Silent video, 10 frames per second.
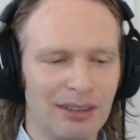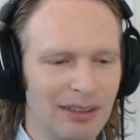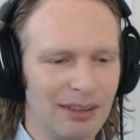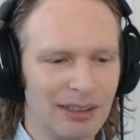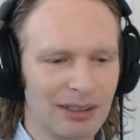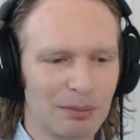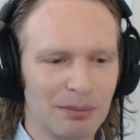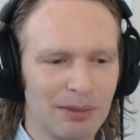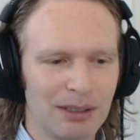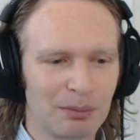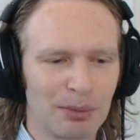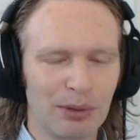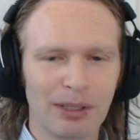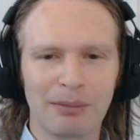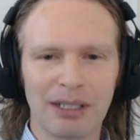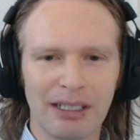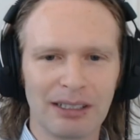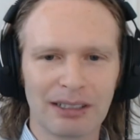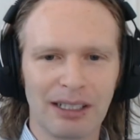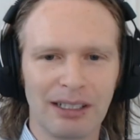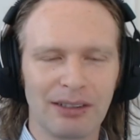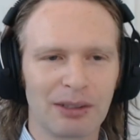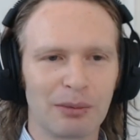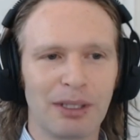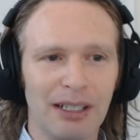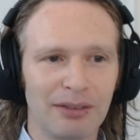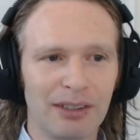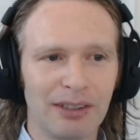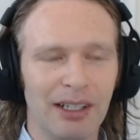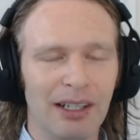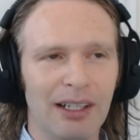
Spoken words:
this program that I designed, or whatever.